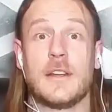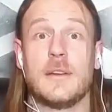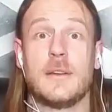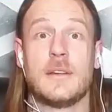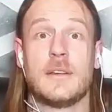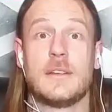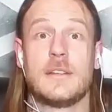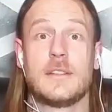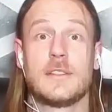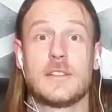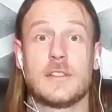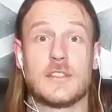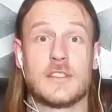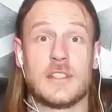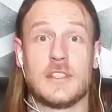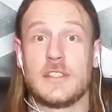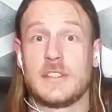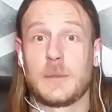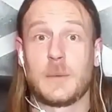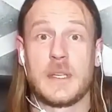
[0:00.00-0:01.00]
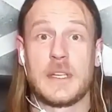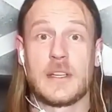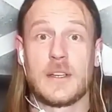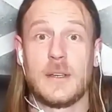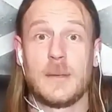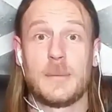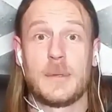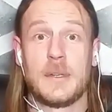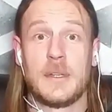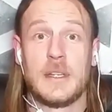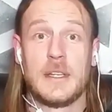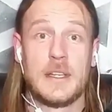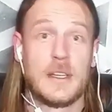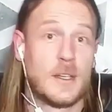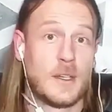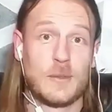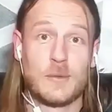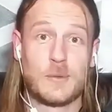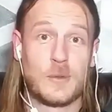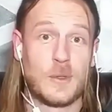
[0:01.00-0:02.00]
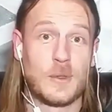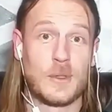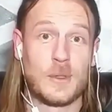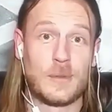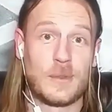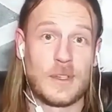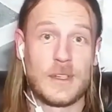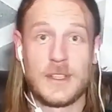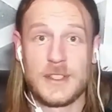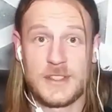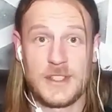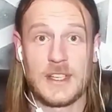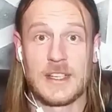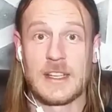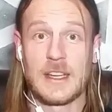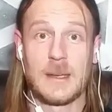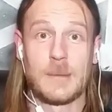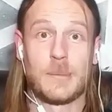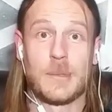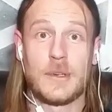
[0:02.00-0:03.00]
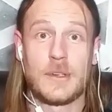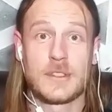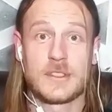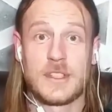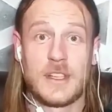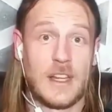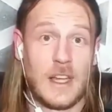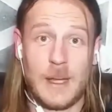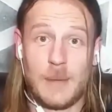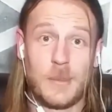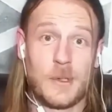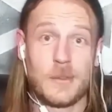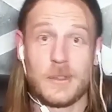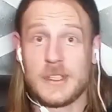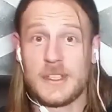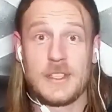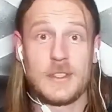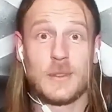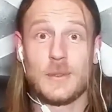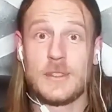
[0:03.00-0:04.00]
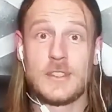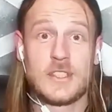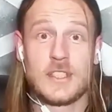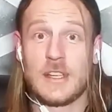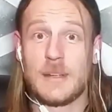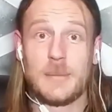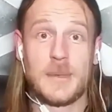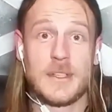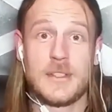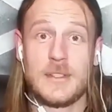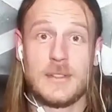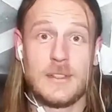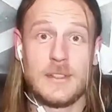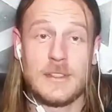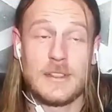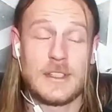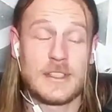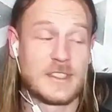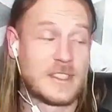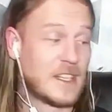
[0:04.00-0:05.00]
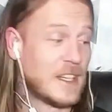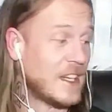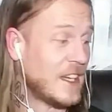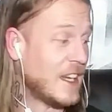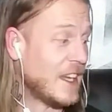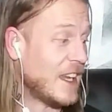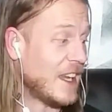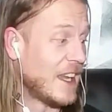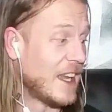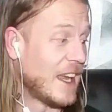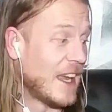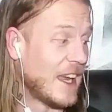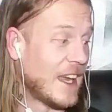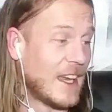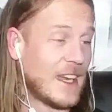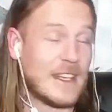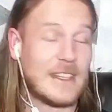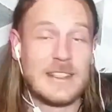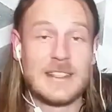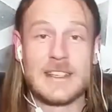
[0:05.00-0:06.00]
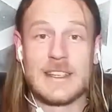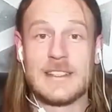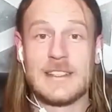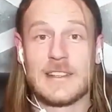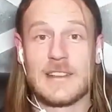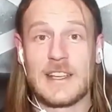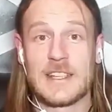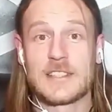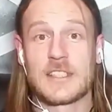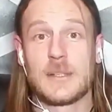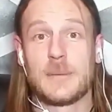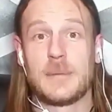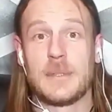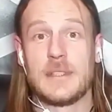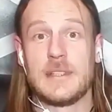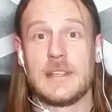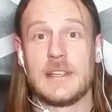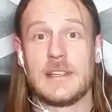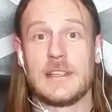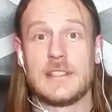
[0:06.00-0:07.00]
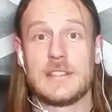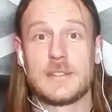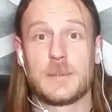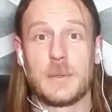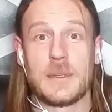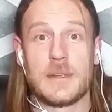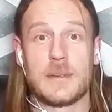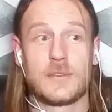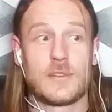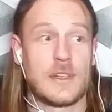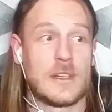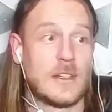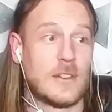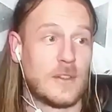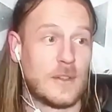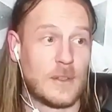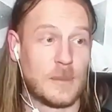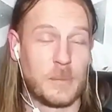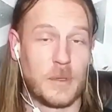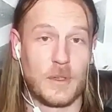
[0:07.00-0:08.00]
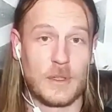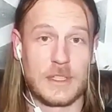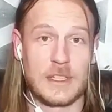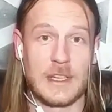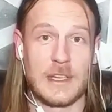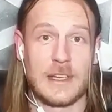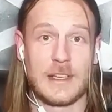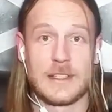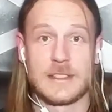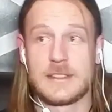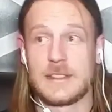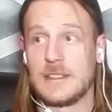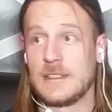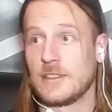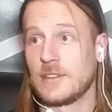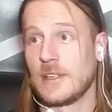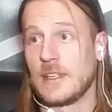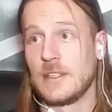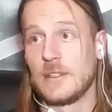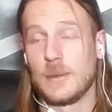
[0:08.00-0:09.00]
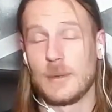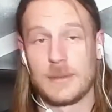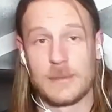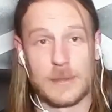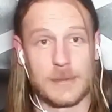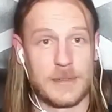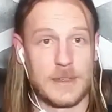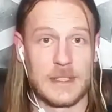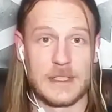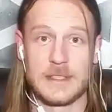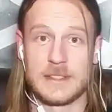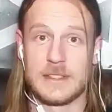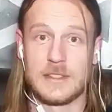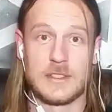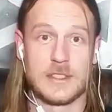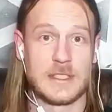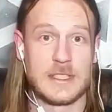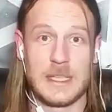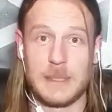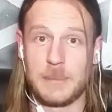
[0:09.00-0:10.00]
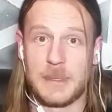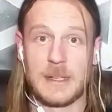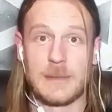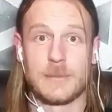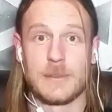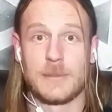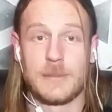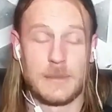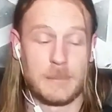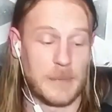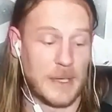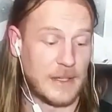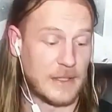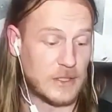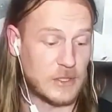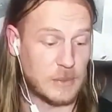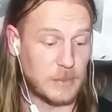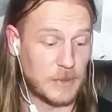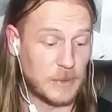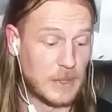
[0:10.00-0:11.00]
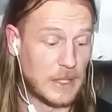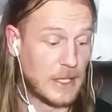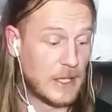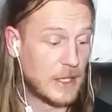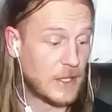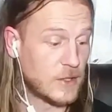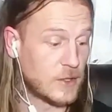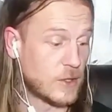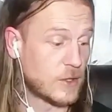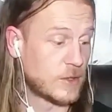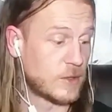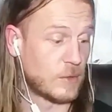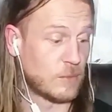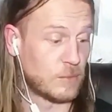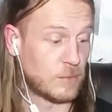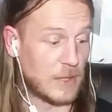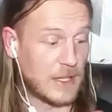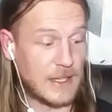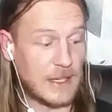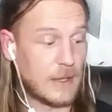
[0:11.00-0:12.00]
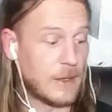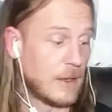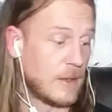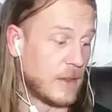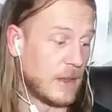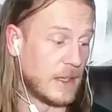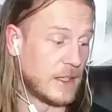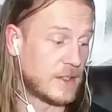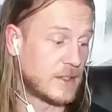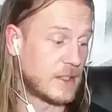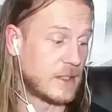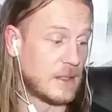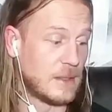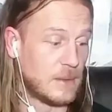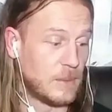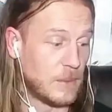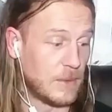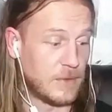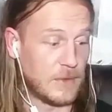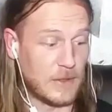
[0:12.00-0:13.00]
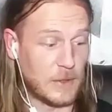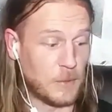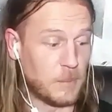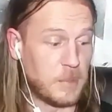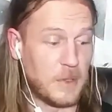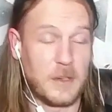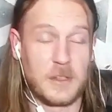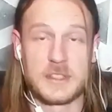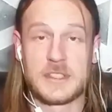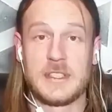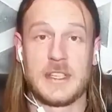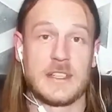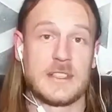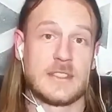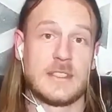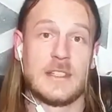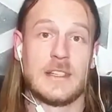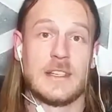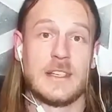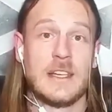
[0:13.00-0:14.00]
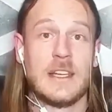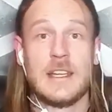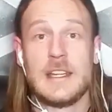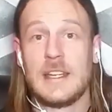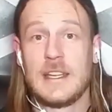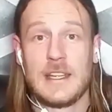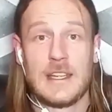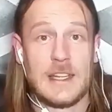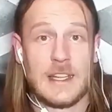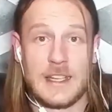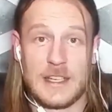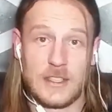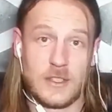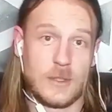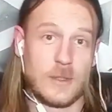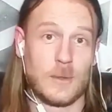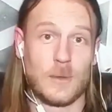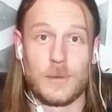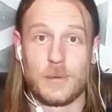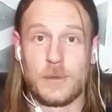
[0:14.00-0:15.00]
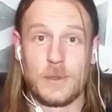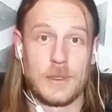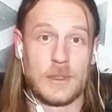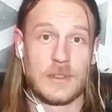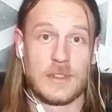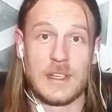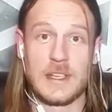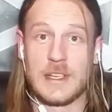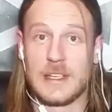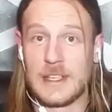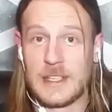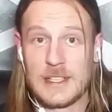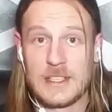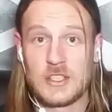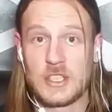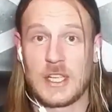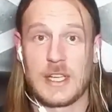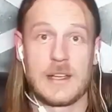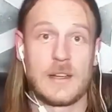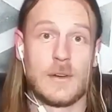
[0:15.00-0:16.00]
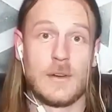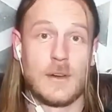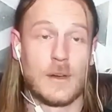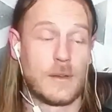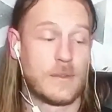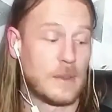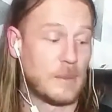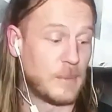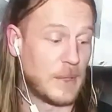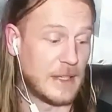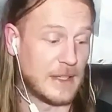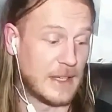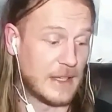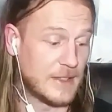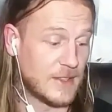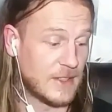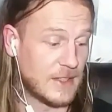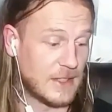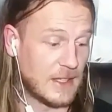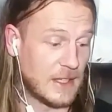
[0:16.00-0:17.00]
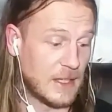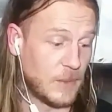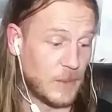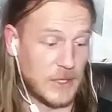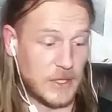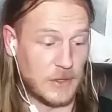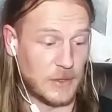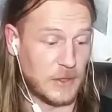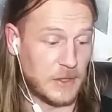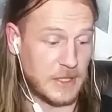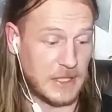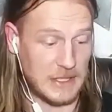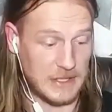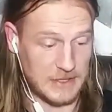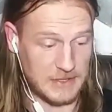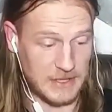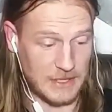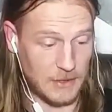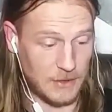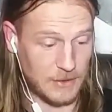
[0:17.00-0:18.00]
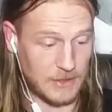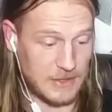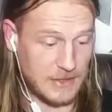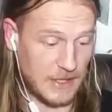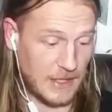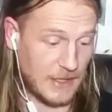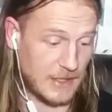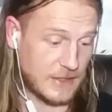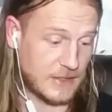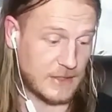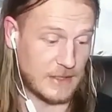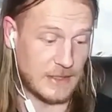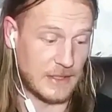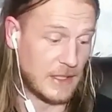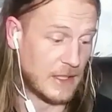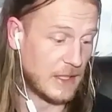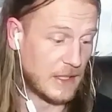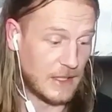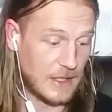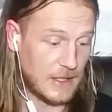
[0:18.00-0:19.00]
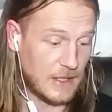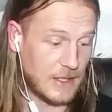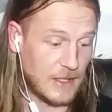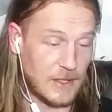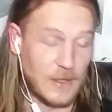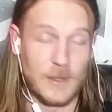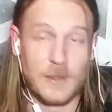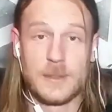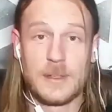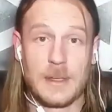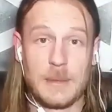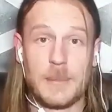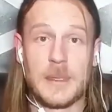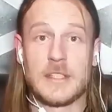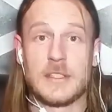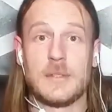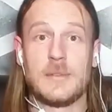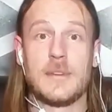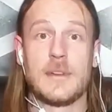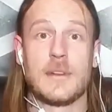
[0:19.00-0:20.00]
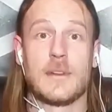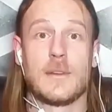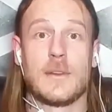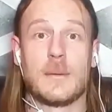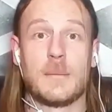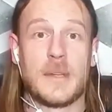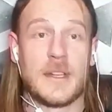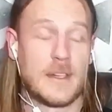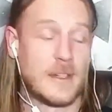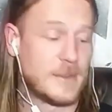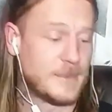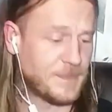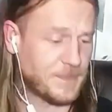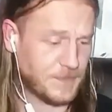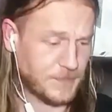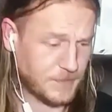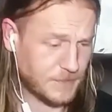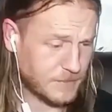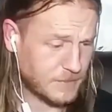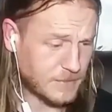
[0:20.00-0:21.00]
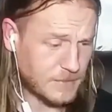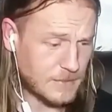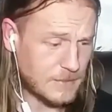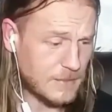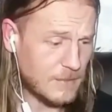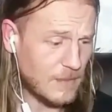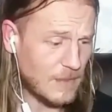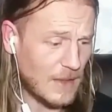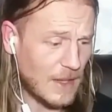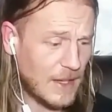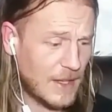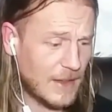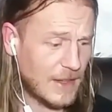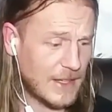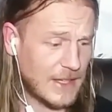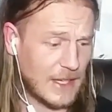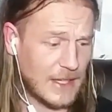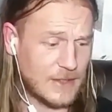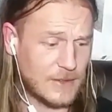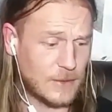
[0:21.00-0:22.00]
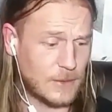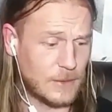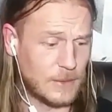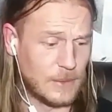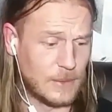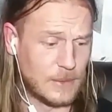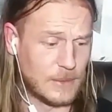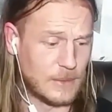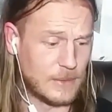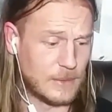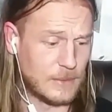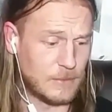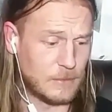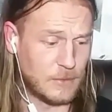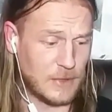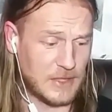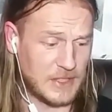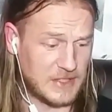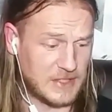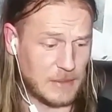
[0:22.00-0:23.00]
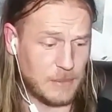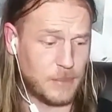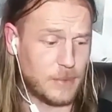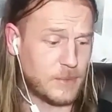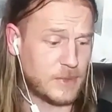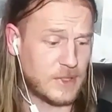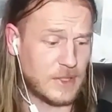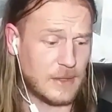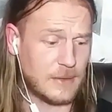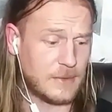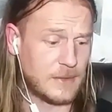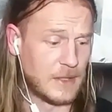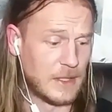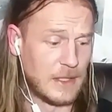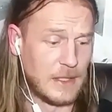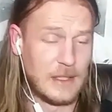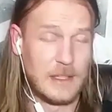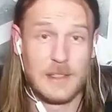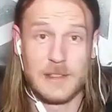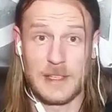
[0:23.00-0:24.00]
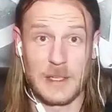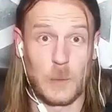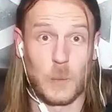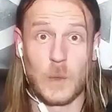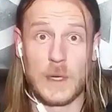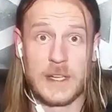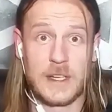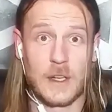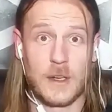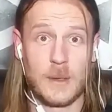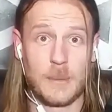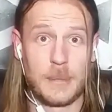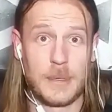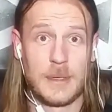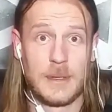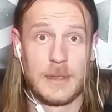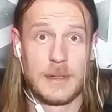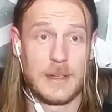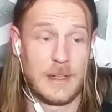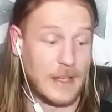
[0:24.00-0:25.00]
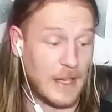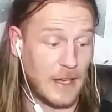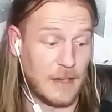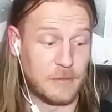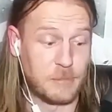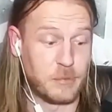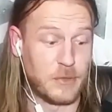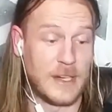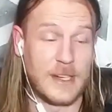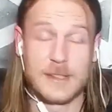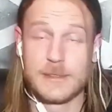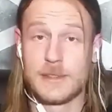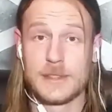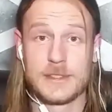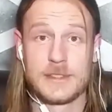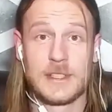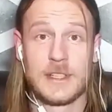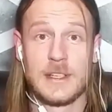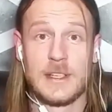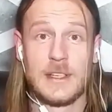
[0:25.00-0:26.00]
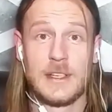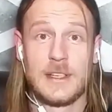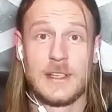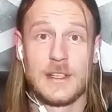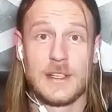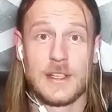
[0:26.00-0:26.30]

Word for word: you know? So as soon as I wake up, roll over, tick that box, I'm already doing shit on my to do list. And in the last couple of days, with trying to do the podcast and trying to do other things and just keeping everything manageable, just write out a list with a little box next to it and as you go through your day, check it off. And by the end of the day, when you look and you see all the ticks, and you know, it makes you feel a lot better. And like I do really simple stuff, like wake up, have breakfast.